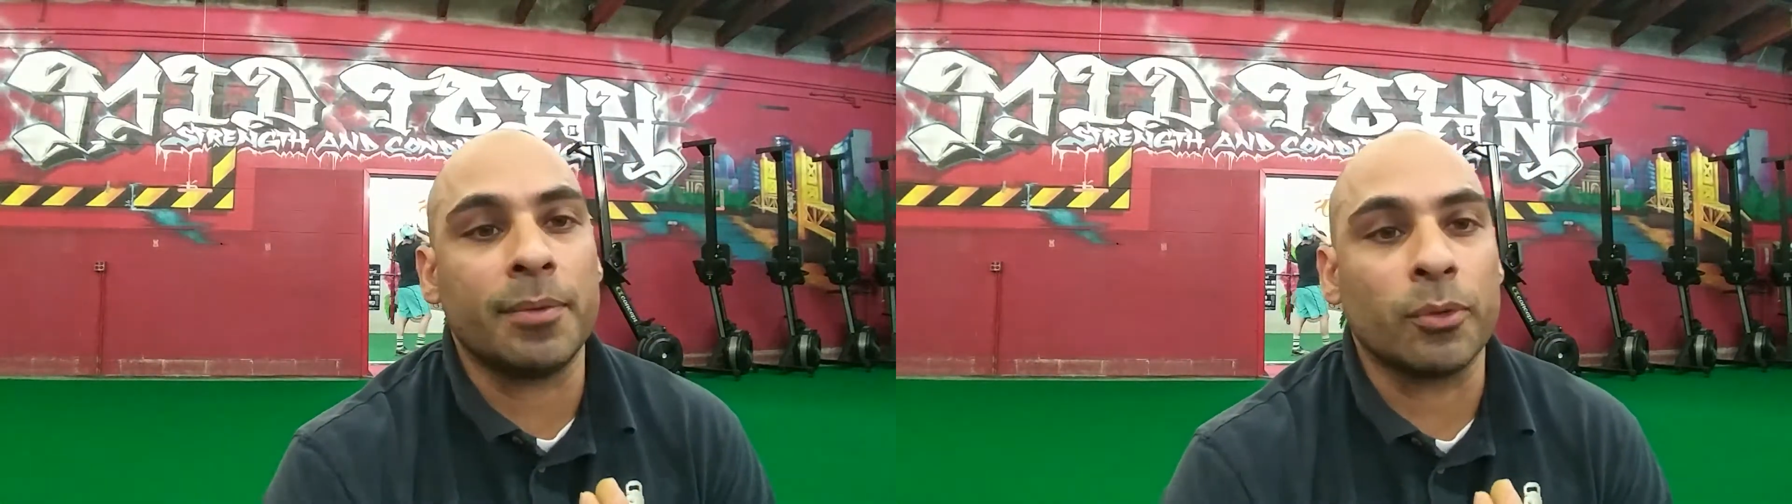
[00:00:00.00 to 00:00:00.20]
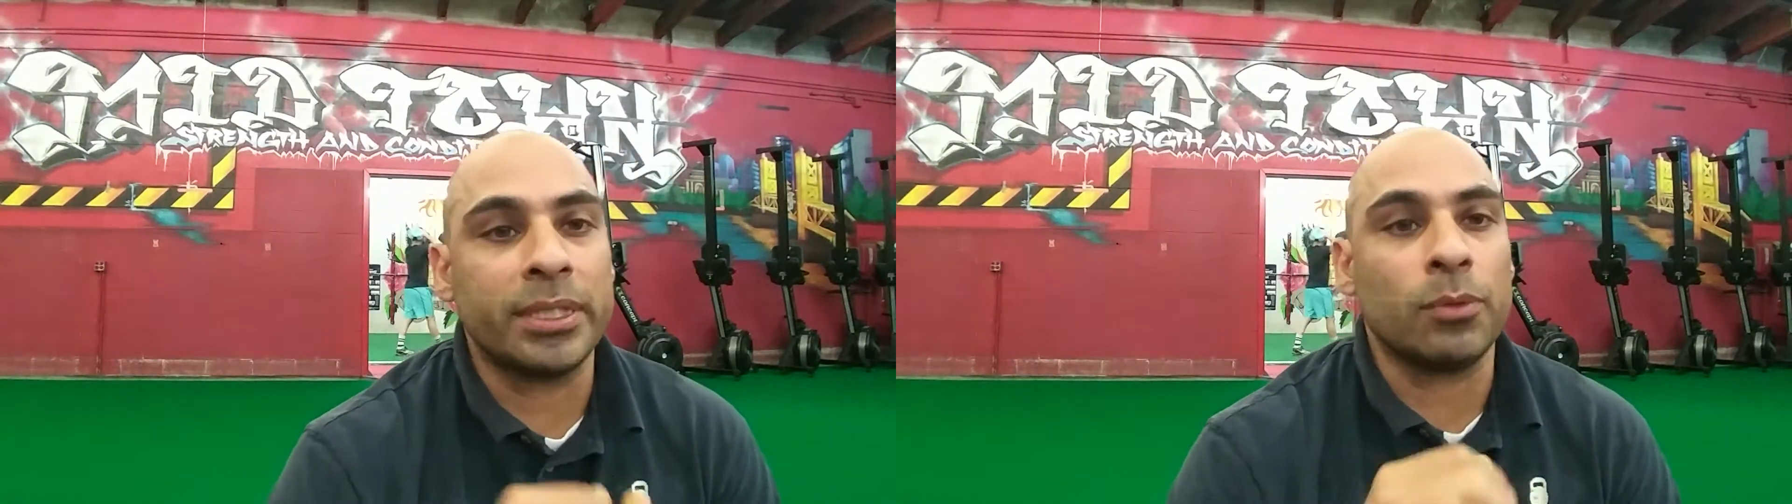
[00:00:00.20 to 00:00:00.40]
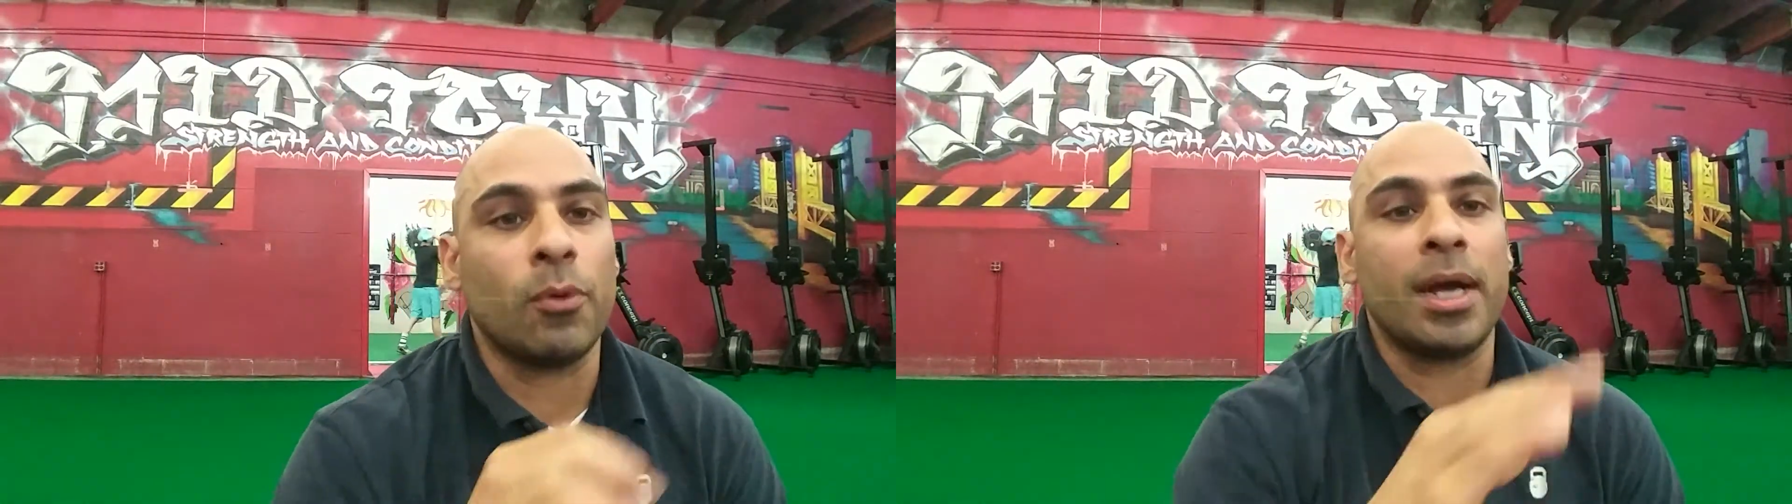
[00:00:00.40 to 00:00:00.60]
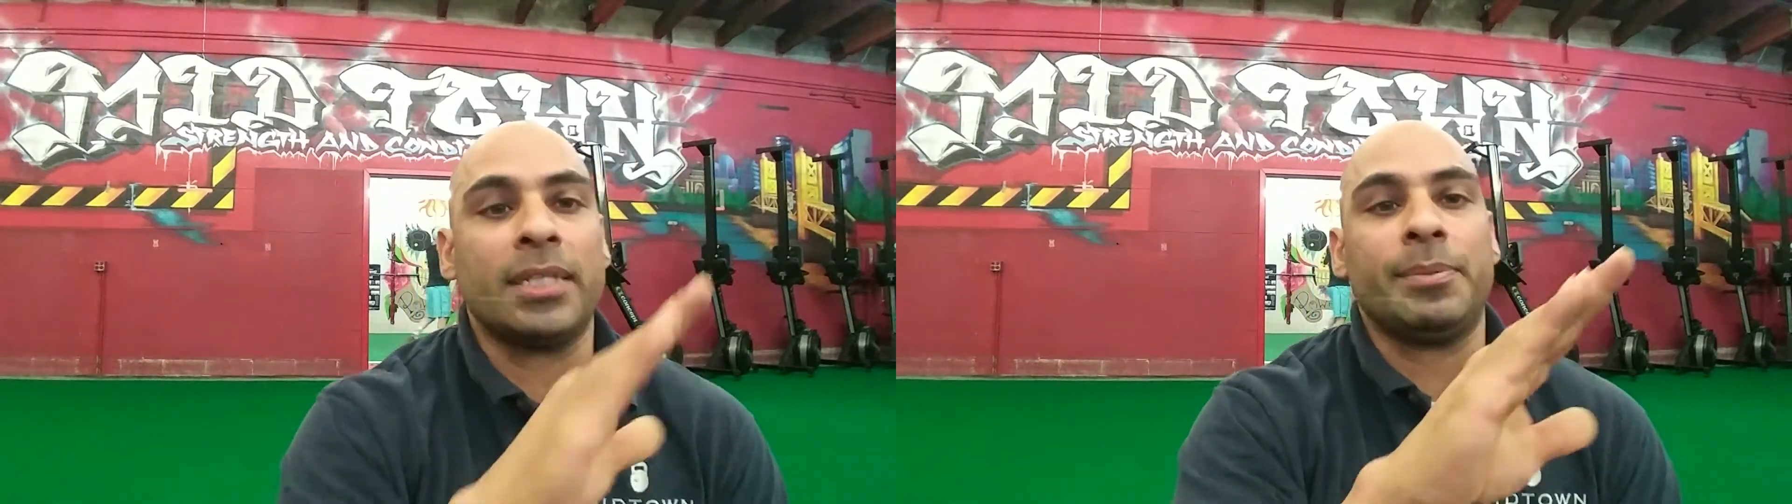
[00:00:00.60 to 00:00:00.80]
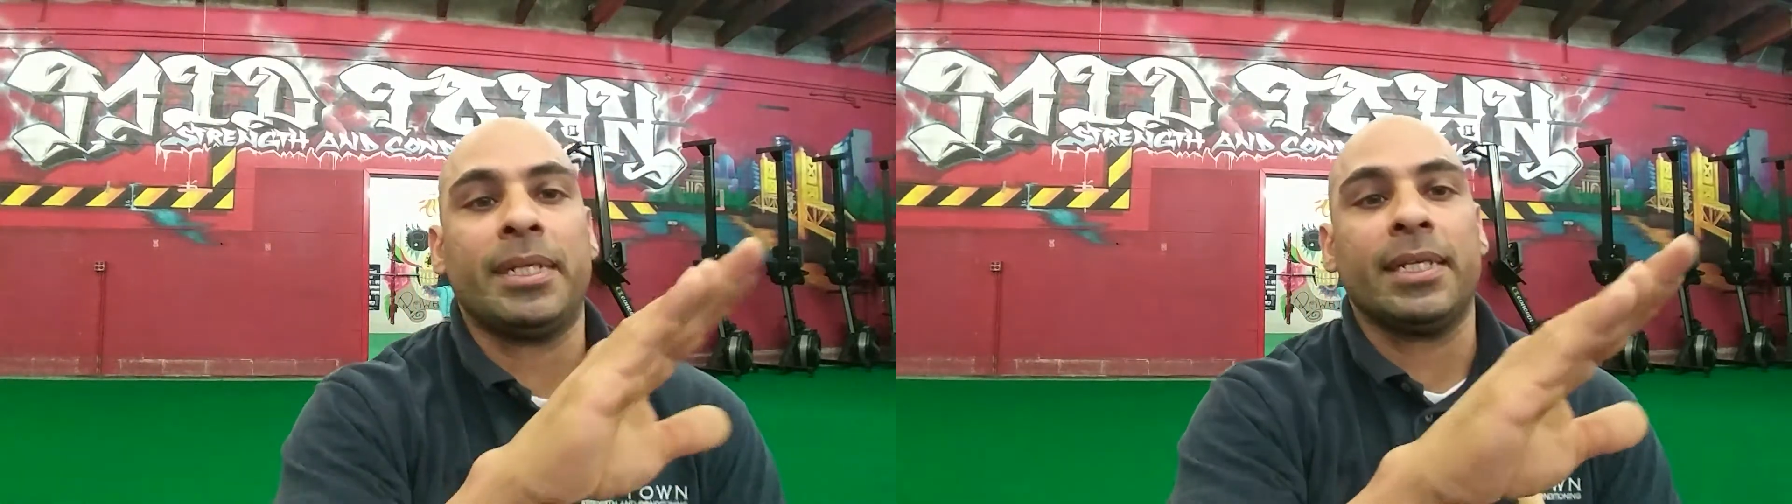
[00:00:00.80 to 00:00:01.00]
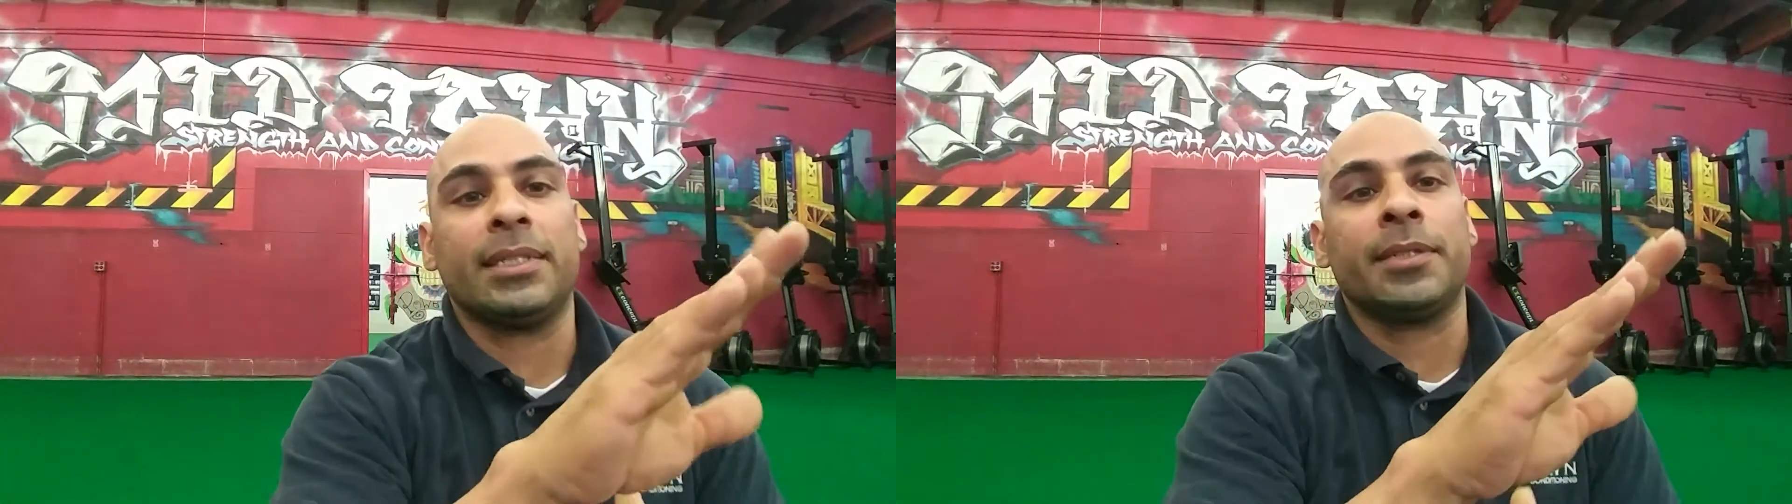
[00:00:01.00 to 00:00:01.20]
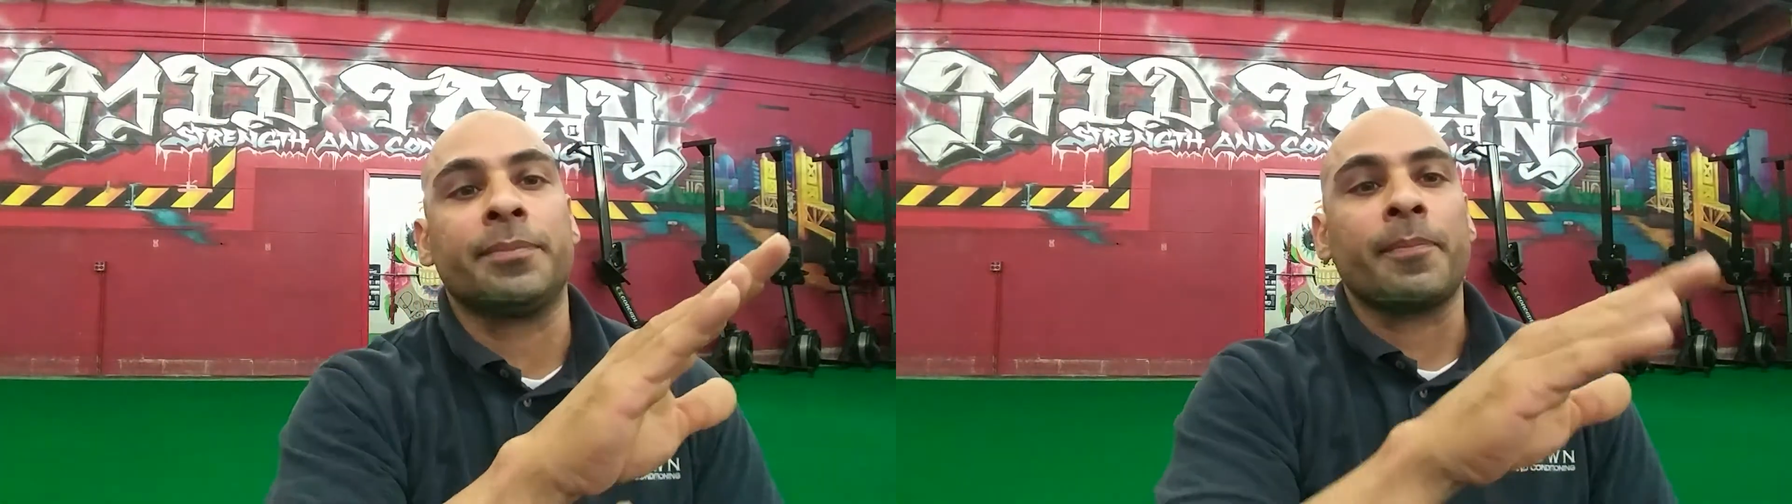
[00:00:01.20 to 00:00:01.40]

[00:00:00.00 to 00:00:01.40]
The reason why is because